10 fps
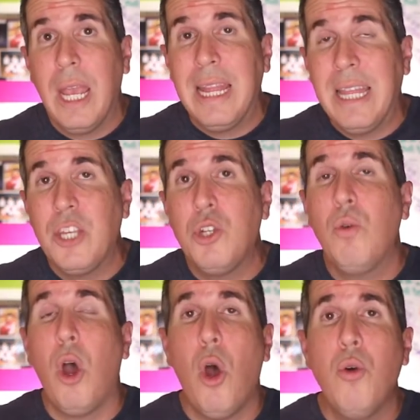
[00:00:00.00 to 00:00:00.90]
Unless
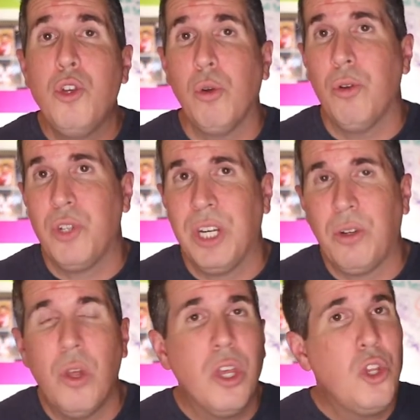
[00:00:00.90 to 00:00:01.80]
you own your own
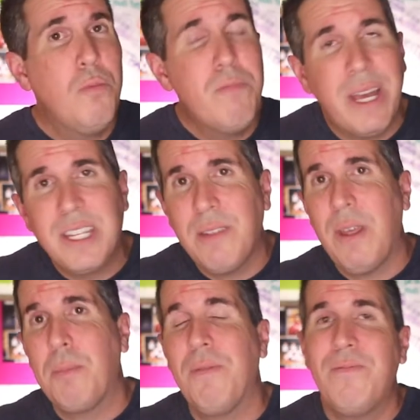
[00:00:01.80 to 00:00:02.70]
channel, you must
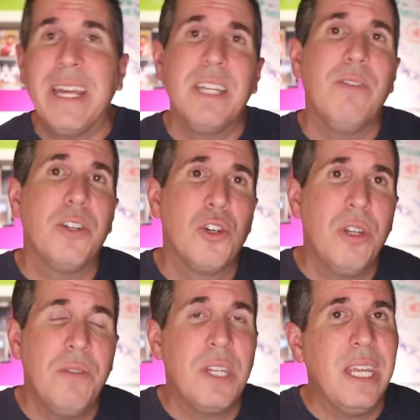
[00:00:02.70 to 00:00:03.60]
develop effective
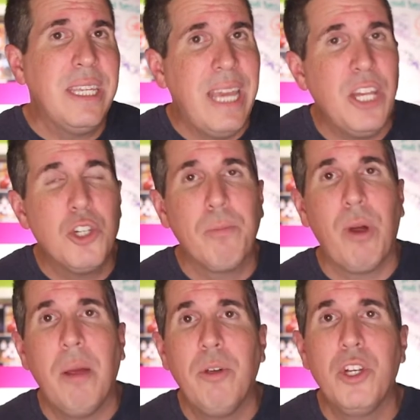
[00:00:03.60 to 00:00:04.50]
alternatives in case your
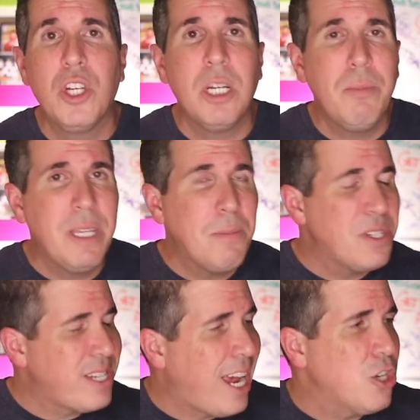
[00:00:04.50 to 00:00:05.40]
primary channel becomes
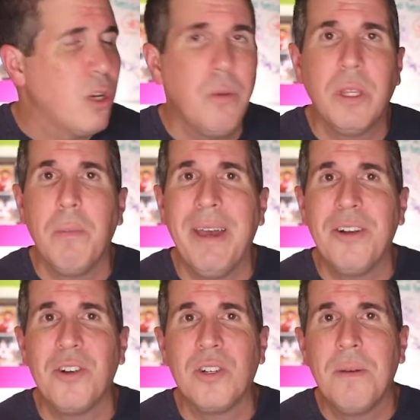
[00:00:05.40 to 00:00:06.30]
saturated with
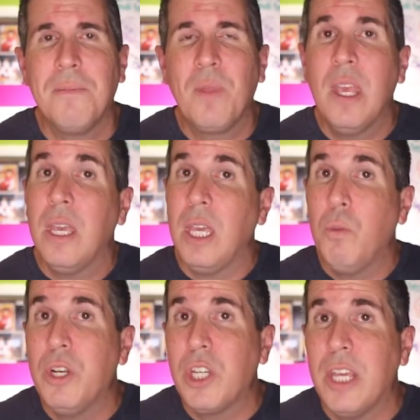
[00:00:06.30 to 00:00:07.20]
competitors.
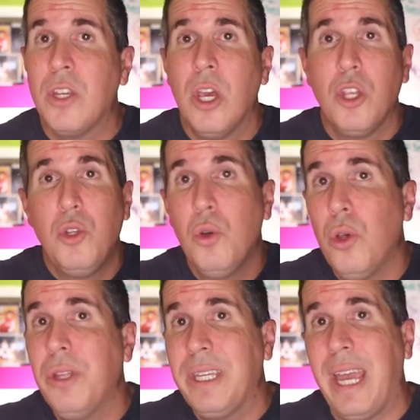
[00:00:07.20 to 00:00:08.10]
In which case,
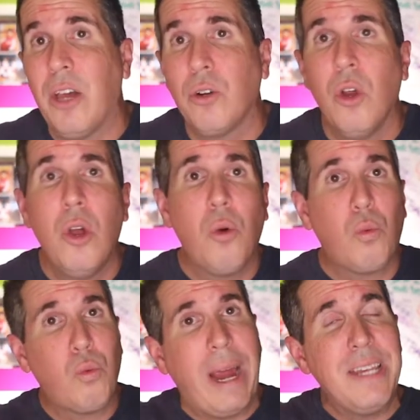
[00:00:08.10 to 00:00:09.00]
you'll encounter
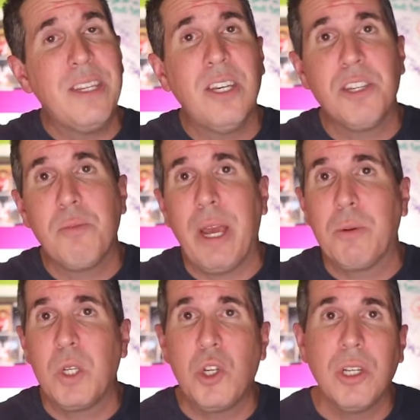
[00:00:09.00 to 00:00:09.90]
rising customer
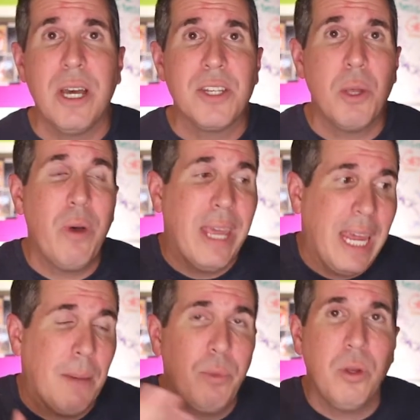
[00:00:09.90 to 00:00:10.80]
acquisition costs that will
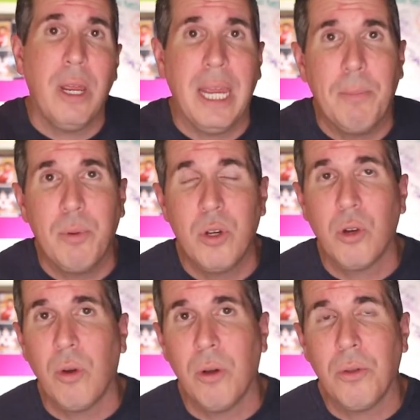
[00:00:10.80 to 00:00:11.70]
hamper your
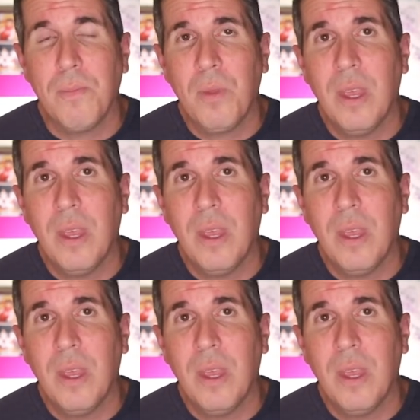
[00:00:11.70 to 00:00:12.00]
growth.